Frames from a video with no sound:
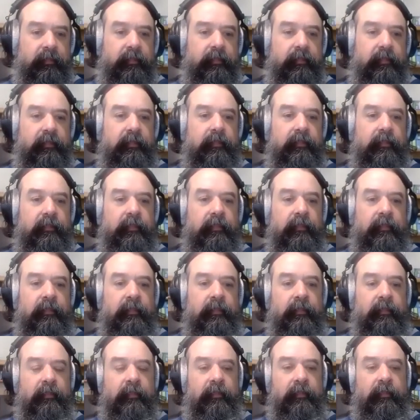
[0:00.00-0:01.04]

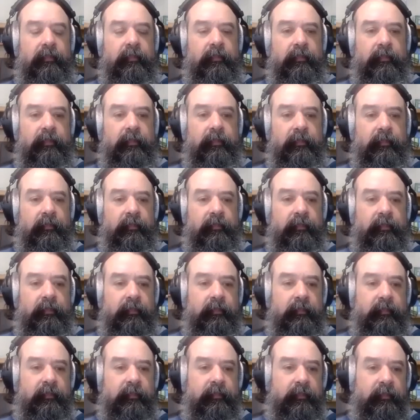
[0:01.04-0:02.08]

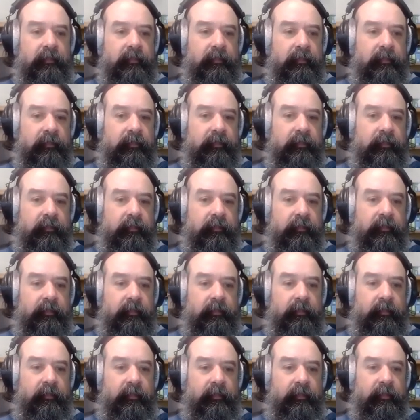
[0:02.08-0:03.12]

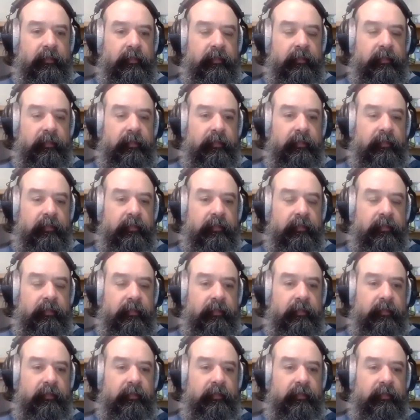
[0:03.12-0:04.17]

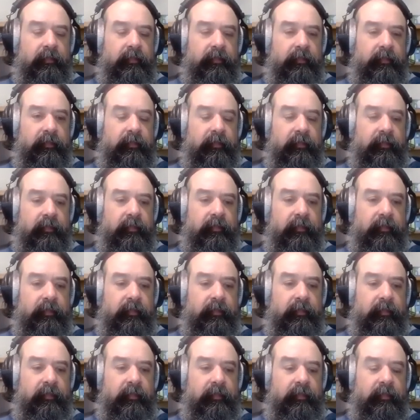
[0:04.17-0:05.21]

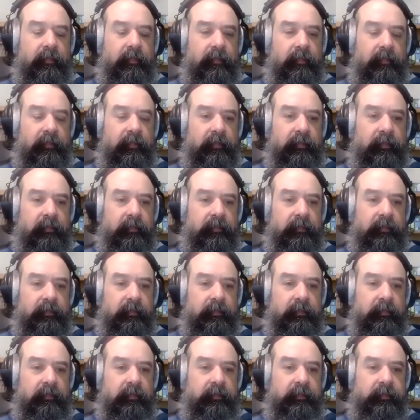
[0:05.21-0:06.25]

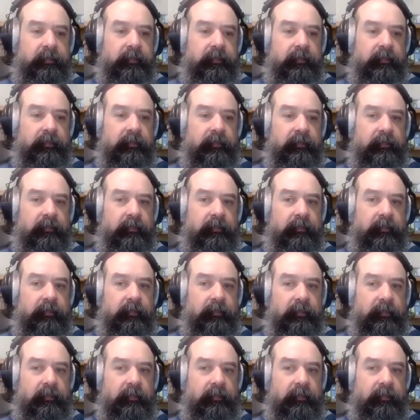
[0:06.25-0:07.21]
This person isn't speaking.